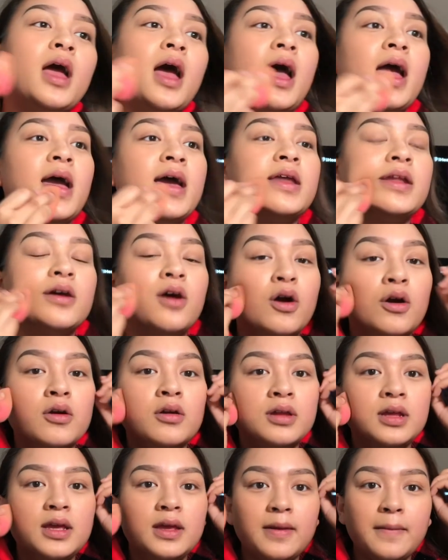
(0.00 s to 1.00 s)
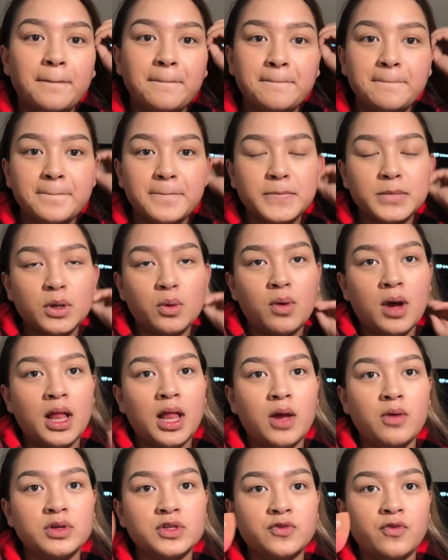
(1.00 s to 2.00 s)
I had already, while
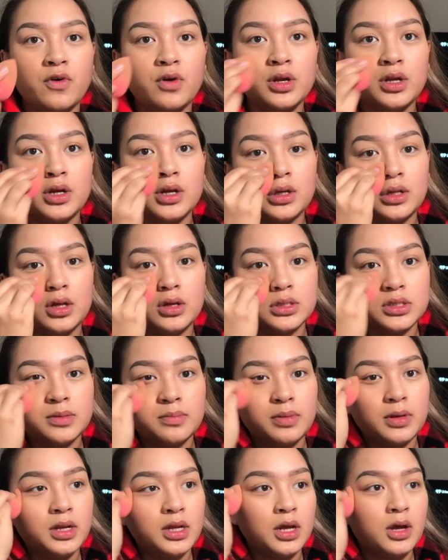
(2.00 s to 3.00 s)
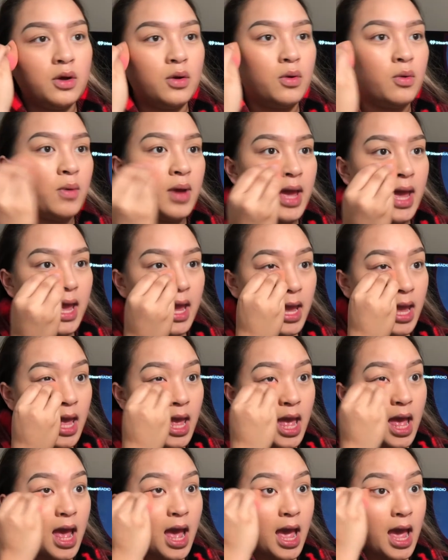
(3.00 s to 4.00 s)
I was folding her clothes and putting it away,
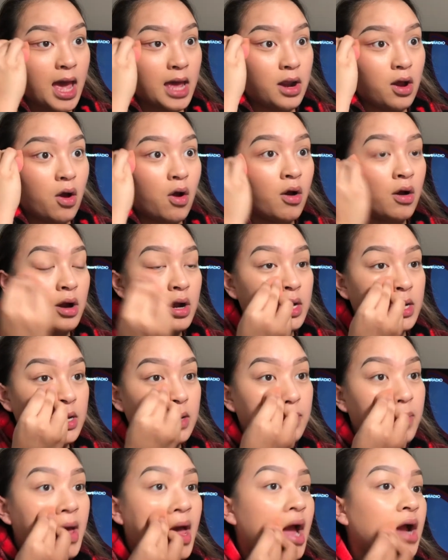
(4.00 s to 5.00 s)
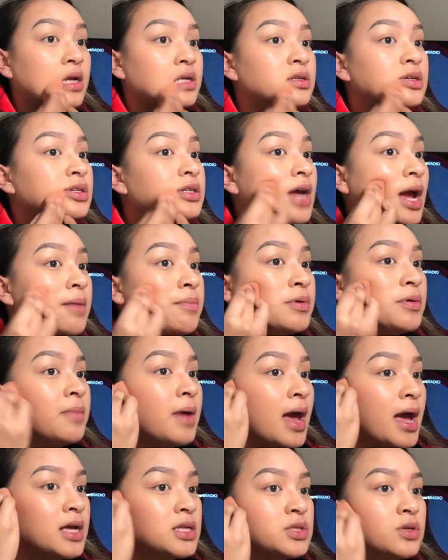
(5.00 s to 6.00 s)
I had already packed her diaper
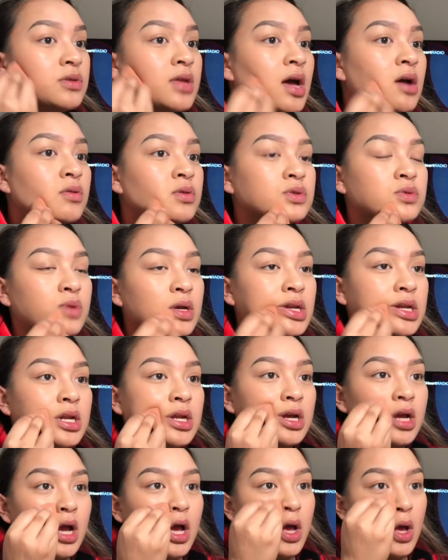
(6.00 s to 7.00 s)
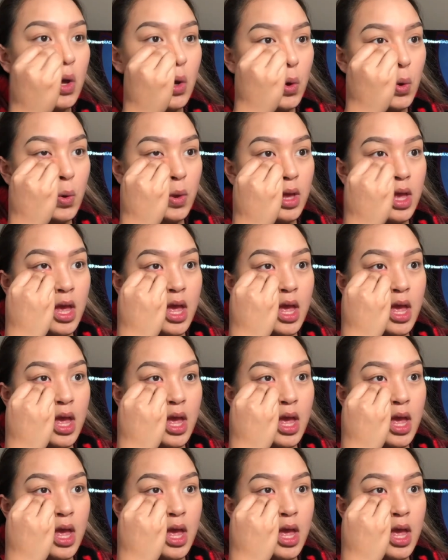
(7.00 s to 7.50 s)
bag, so that was ready to go.